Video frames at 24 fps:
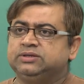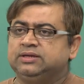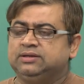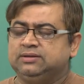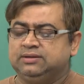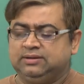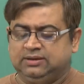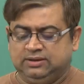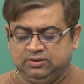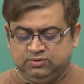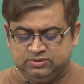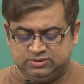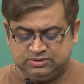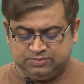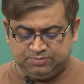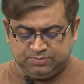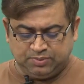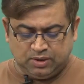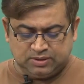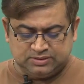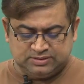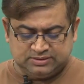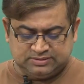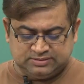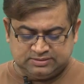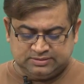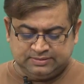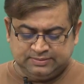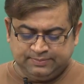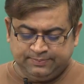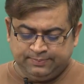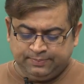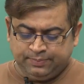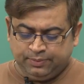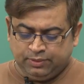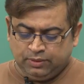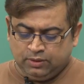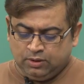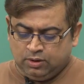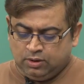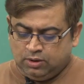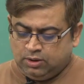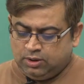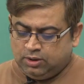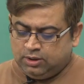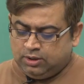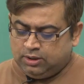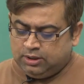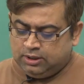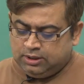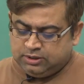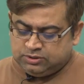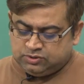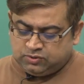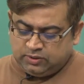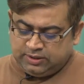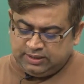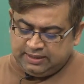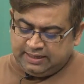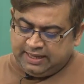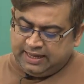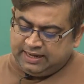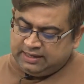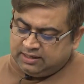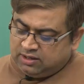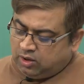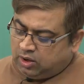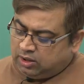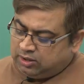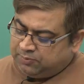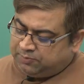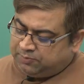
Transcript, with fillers: using the USM process. So, it gained a